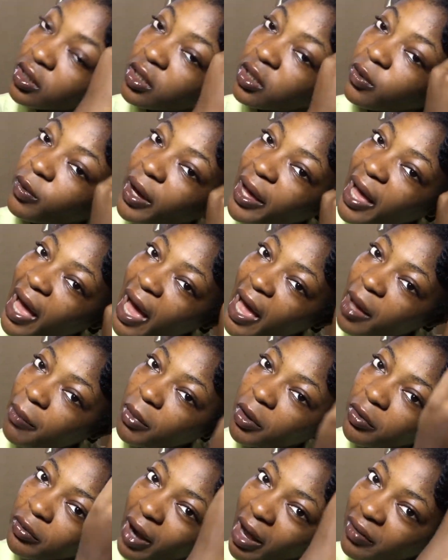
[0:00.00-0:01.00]
the way I
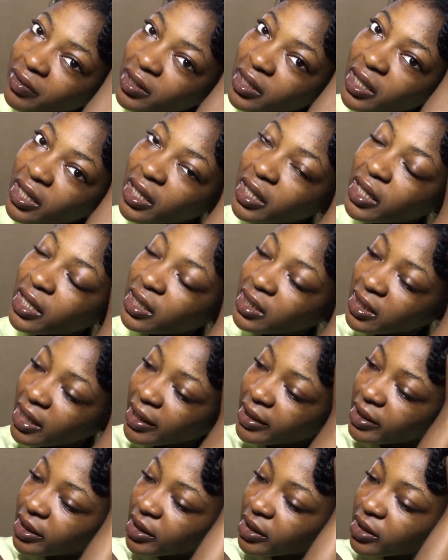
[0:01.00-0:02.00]
am unraveling is
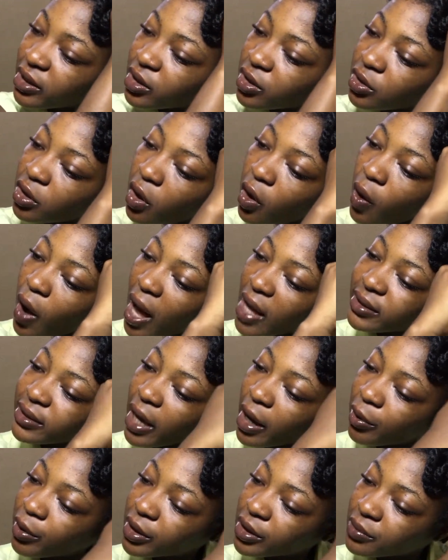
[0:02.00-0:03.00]
like this. You know, as
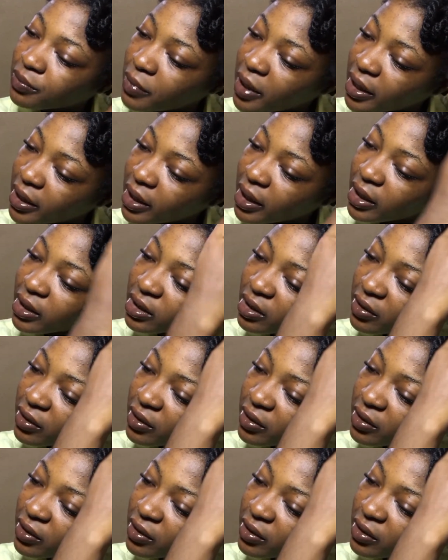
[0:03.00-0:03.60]
I was making the